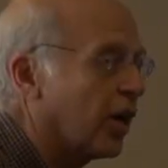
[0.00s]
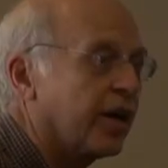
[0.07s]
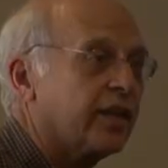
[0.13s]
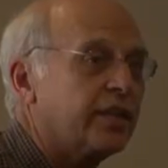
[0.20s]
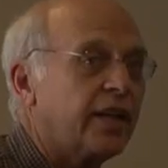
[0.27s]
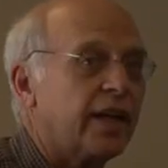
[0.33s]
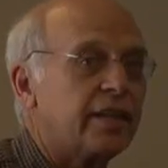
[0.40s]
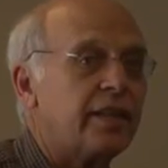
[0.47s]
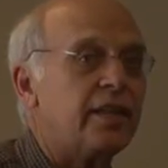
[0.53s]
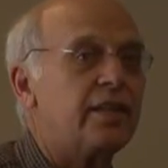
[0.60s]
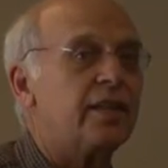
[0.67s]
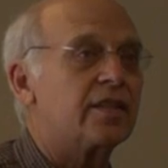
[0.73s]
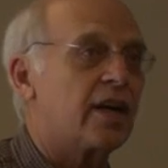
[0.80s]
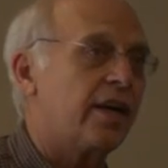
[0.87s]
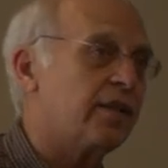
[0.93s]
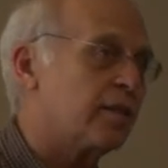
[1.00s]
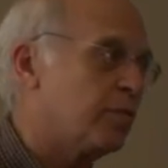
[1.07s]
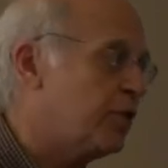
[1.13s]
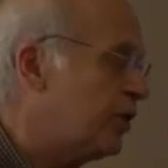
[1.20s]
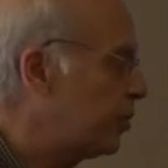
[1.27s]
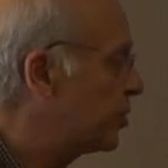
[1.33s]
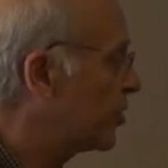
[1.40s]
architect. He designed some
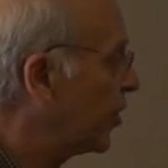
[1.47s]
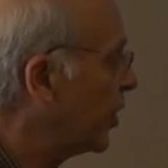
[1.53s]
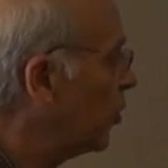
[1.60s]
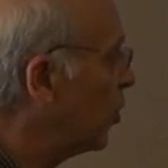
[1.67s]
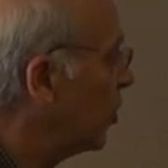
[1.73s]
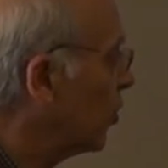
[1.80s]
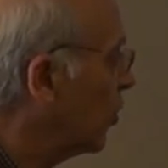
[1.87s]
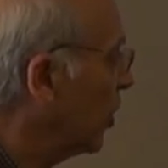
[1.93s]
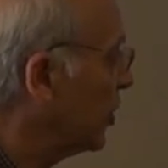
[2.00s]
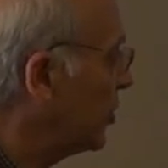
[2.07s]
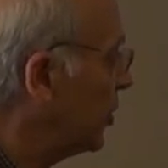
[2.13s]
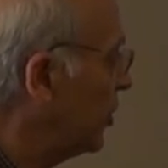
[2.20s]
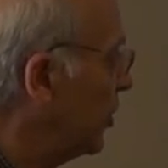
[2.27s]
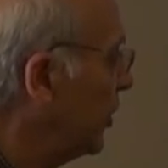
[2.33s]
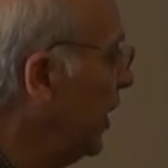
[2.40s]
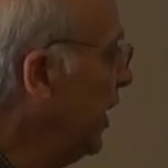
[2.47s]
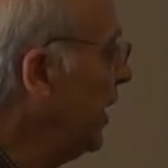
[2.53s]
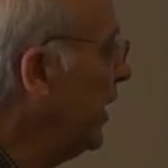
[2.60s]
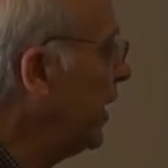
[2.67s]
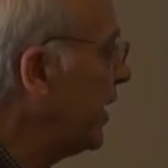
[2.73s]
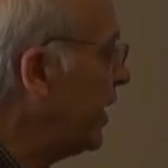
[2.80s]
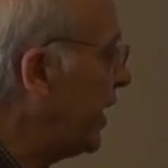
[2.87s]
ships during World War Two.
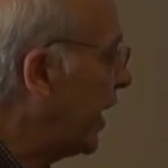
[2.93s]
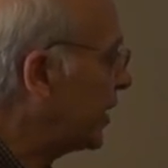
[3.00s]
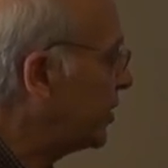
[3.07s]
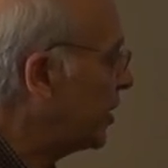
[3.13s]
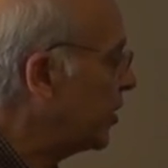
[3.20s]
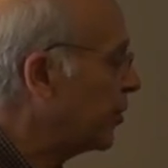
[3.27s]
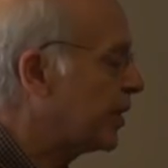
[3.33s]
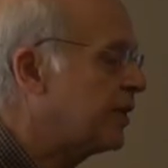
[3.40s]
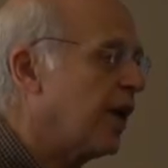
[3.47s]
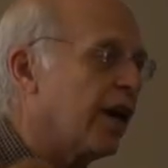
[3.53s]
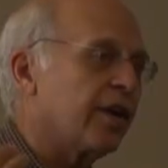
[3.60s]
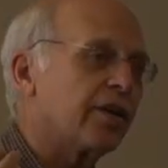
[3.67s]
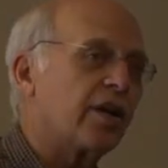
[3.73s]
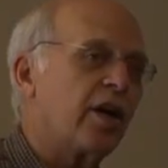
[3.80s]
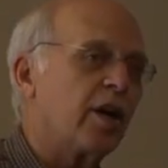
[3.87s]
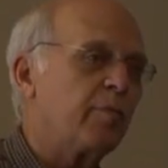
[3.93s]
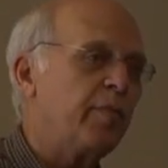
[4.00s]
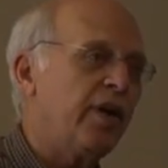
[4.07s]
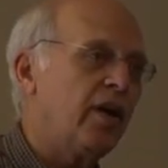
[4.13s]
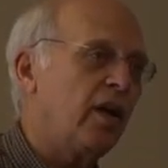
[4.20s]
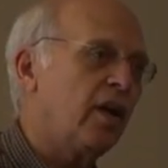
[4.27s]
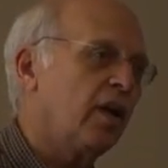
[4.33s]
He actually retired to
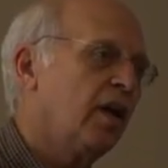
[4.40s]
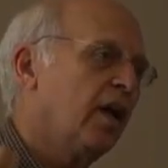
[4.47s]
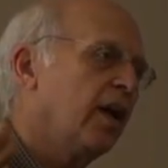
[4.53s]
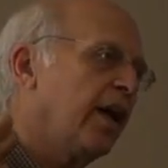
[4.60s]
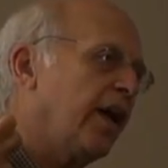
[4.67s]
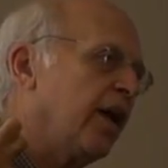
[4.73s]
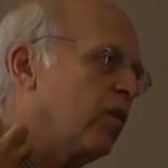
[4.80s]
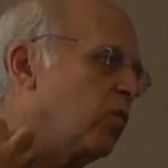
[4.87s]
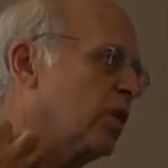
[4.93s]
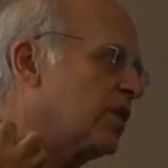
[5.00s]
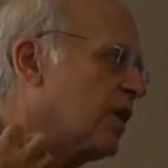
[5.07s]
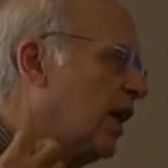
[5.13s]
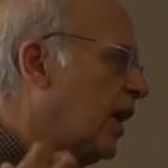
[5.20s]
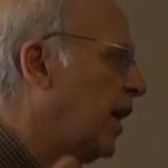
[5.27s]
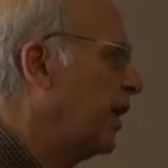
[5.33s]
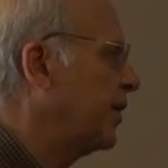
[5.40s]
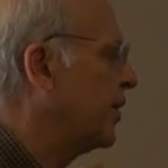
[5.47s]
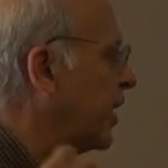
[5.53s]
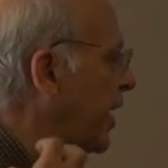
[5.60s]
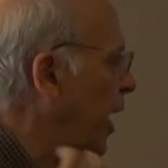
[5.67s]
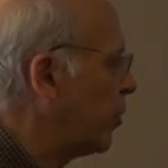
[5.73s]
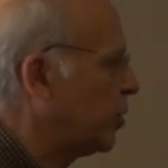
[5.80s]
Carmel and was on
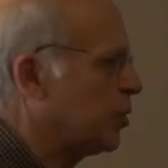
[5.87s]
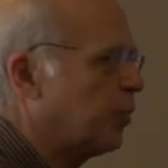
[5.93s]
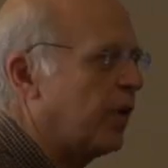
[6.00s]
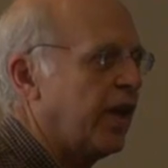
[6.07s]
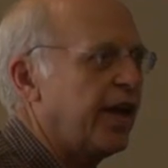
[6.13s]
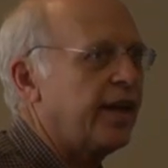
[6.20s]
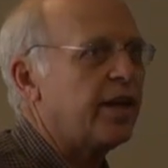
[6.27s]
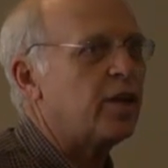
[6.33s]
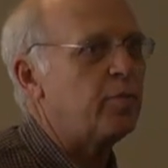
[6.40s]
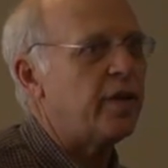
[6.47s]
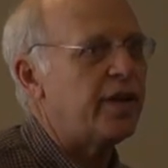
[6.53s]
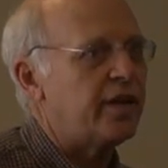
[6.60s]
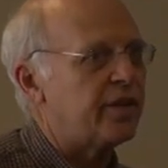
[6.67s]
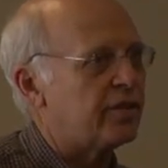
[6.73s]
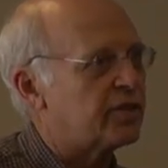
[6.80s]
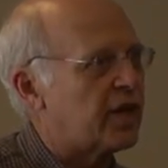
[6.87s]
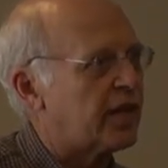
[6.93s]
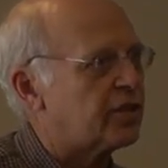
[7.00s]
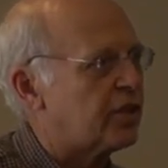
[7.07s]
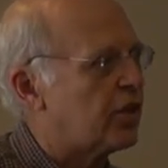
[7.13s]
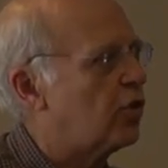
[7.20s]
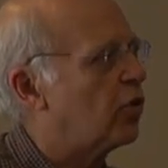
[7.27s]
the campus planning committee, and there's
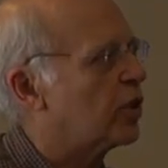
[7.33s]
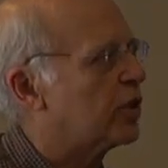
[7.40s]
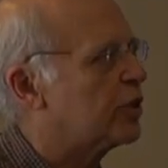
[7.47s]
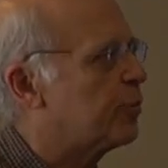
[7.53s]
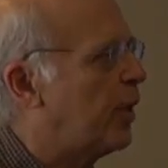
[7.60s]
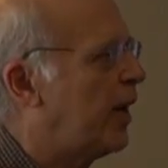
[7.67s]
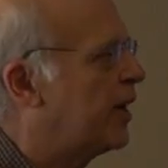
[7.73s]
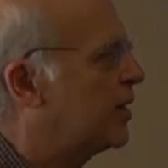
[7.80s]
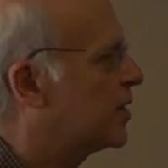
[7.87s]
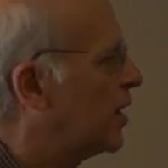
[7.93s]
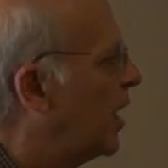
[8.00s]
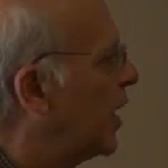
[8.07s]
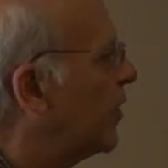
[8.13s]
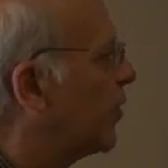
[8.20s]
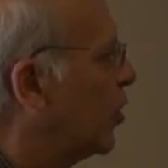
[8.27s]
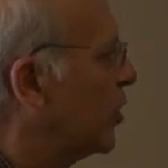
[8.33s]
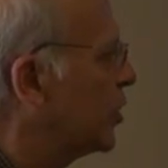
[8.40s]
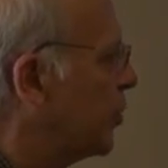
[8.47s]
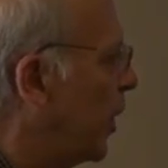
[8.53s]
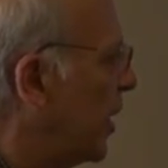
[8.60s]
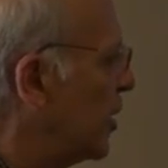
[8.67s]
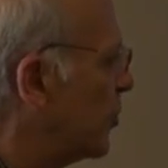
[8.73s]
actually correspondence, a lot of
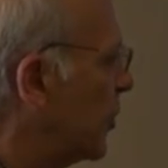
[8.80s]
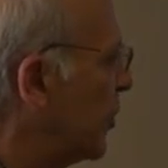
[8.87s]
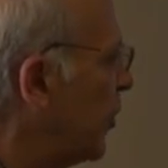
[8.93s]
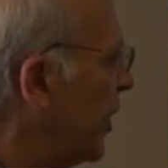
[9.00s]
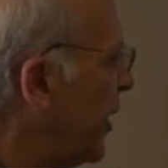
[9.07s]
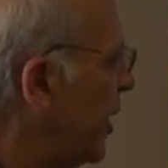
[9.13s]
correspondence between